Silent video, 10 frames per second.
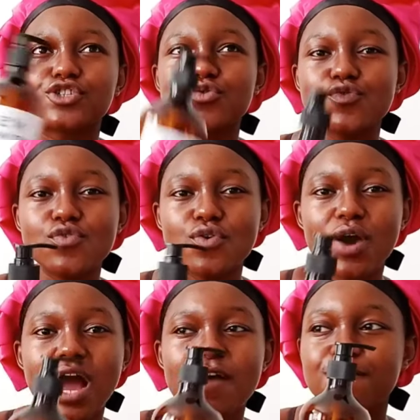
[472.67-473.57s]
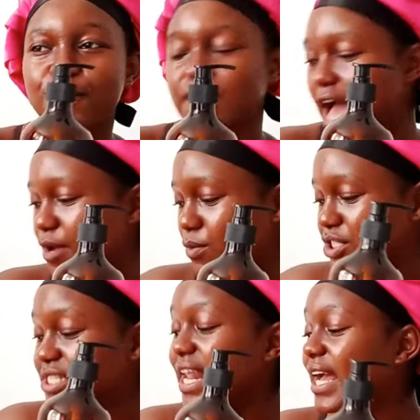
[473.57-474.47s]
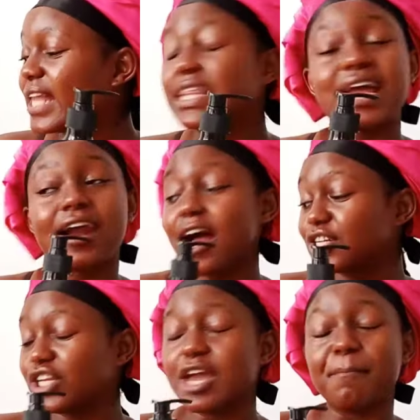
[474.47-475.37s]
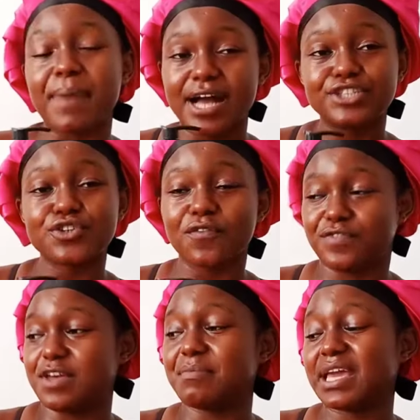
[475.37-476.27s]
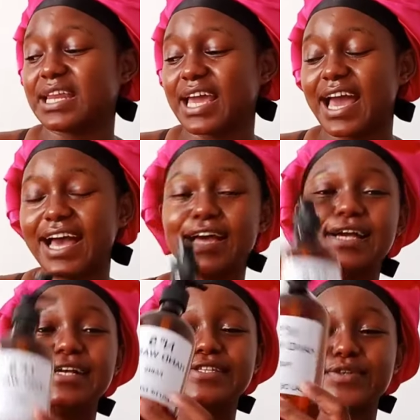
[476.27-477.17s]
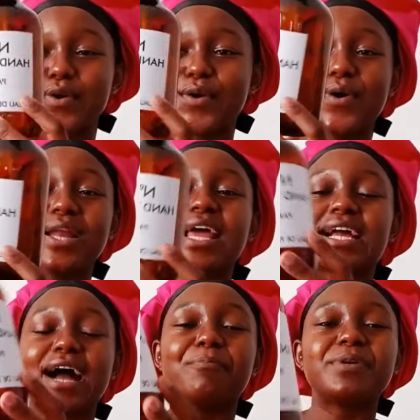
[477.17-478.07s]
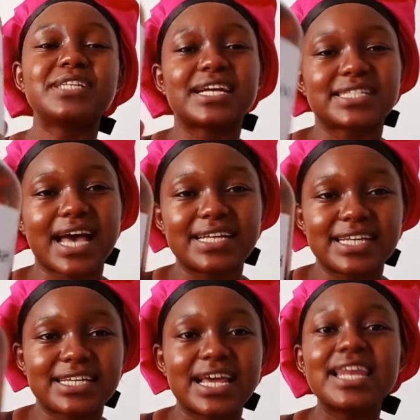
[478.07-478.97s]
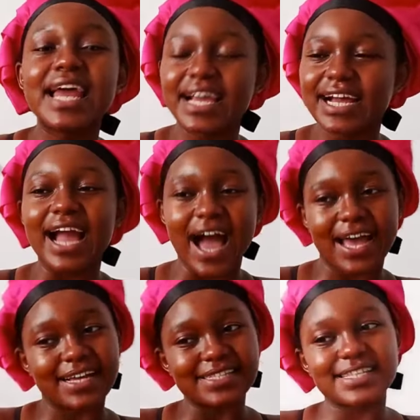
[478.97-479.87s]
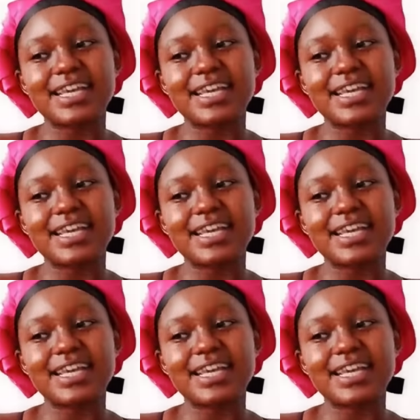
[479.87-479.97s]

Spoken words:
two for the hand washing. Like, there are actually a bunch of them in here, so like, I'm pretty excited. Like, guys,